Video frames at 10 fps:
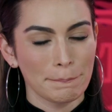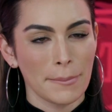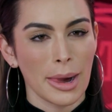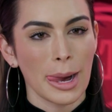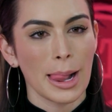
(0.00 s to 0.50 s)

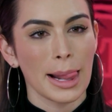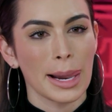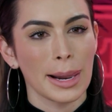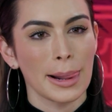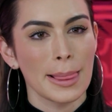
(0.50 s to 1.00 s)
Arie, do you
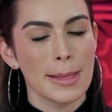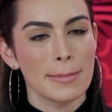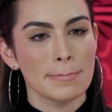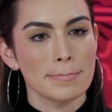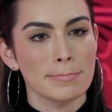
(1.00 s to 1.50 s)
know his
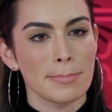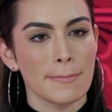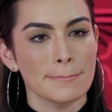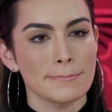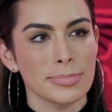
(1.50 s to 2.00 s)
nickname?
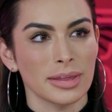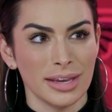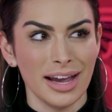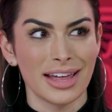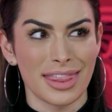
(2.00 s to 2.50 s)

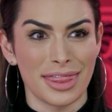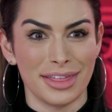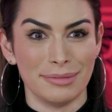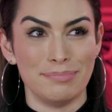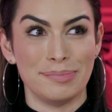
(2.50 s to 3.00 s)
Yeah,
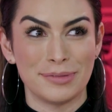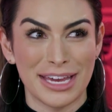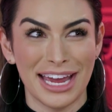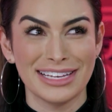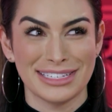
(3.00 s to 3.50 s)
the
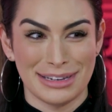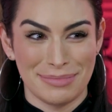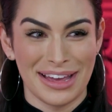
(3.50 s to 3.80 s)
kissing